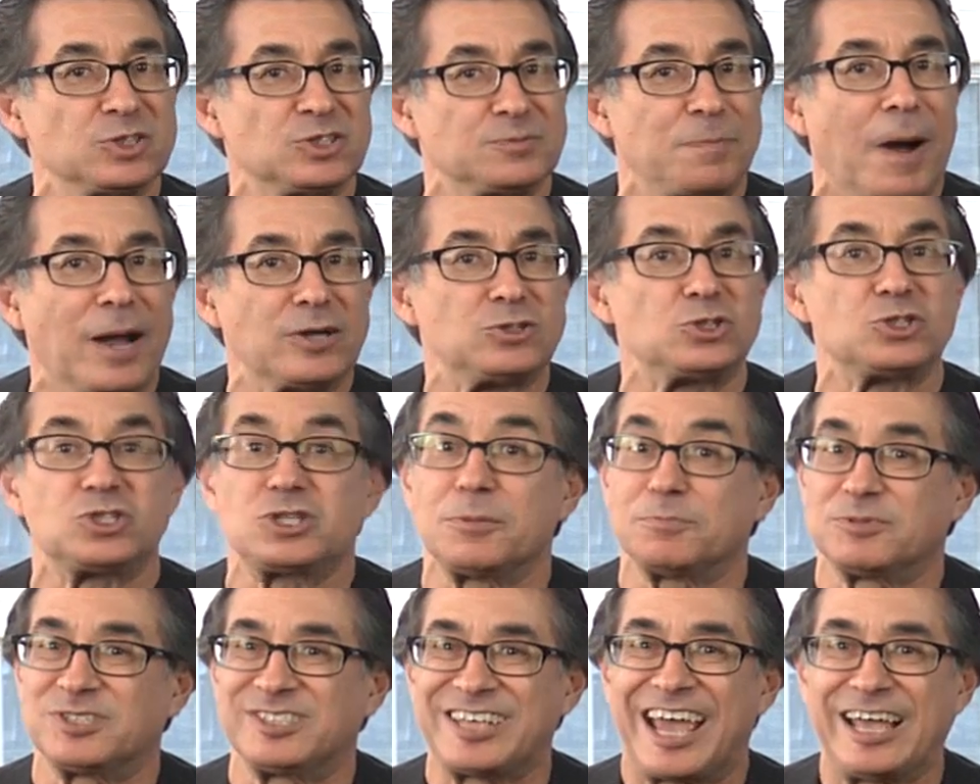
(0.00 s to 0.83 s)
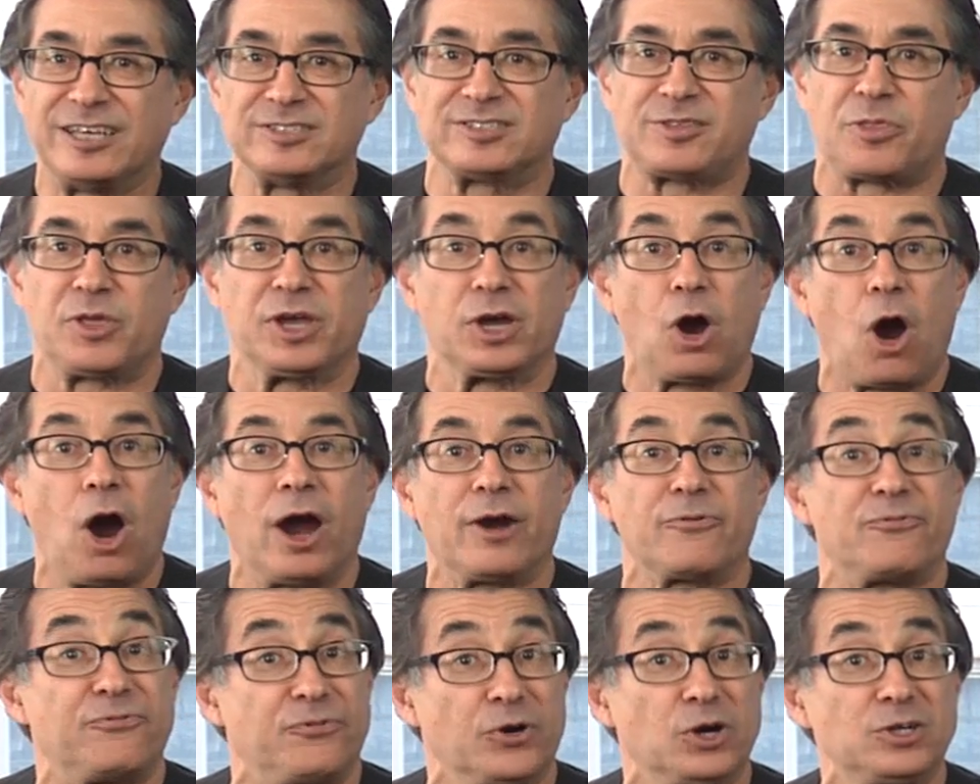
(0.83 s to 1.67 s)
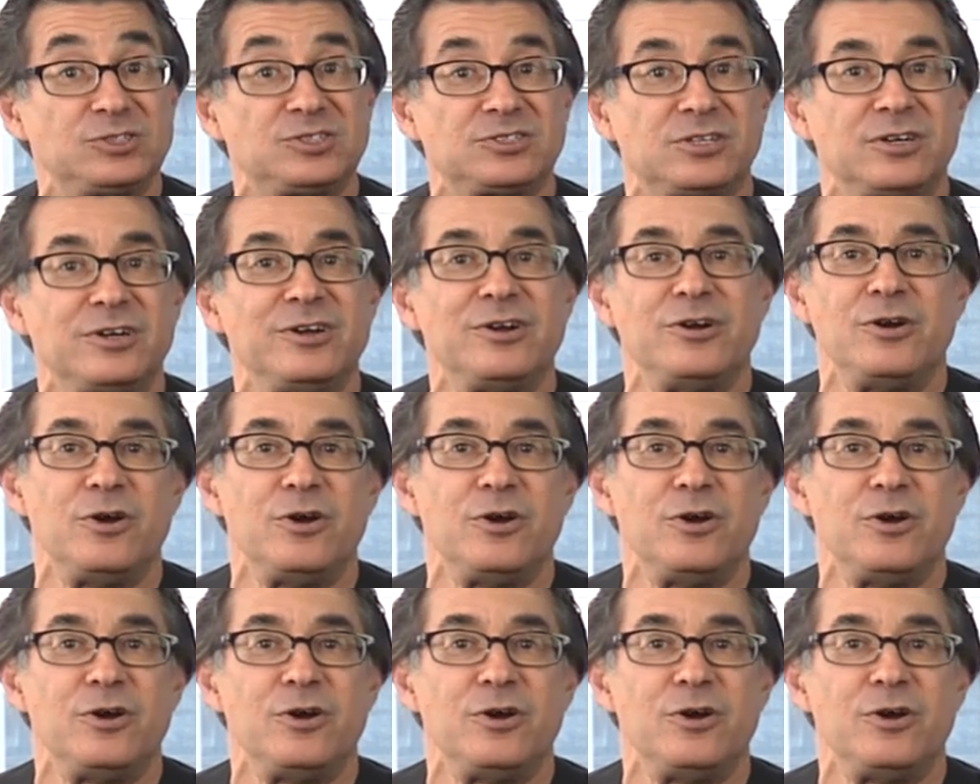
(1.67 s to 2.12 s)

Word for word: sponsorship sales thing are first,